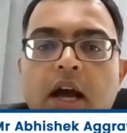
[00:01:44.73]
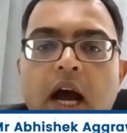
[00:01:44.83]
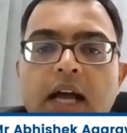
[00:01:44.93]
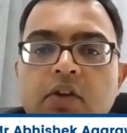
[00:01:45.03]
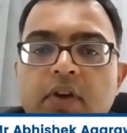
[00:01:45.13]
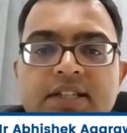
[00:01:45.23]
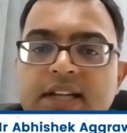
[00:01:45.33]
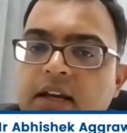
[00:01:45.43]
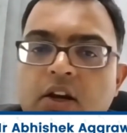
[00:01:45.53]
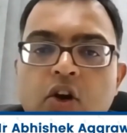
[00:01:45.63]

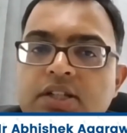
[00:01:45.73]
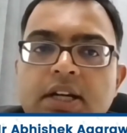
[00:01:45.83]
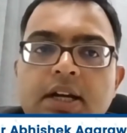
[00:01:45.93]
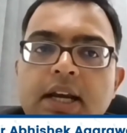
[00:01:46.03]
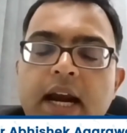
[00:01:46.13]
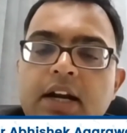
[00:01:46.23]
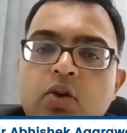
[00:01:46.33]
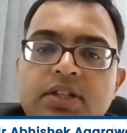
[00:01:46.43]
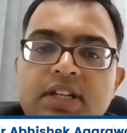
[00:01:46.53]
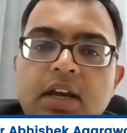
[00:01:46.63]
Otherwise, technologically, I
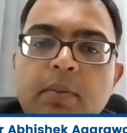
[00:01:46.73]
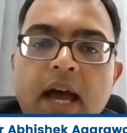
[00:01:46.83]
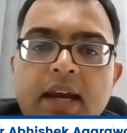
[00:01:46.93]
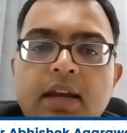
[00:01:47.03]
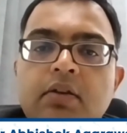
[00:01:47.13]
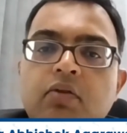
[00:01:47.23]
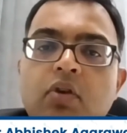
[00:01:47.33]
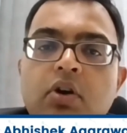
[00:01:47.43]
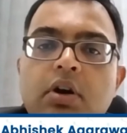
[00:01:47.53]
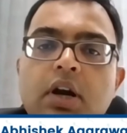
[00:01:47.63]
don't see a barrier
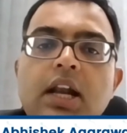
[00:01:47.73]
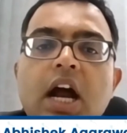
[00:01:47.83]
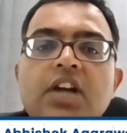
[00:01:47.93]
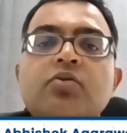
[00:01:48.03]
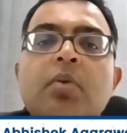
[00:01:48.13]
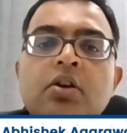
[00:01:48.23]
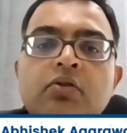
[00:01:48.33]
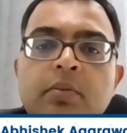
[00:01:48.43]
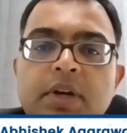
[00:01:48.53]
for a large part of the